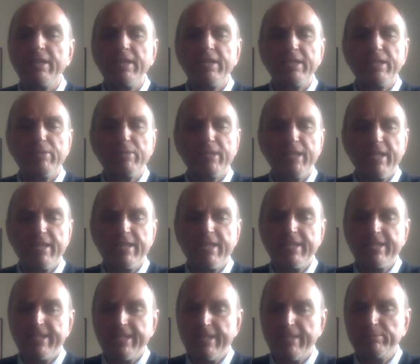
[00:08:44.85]
They would get their
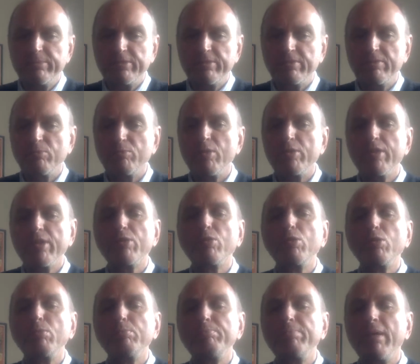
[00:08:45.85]
tips, what they called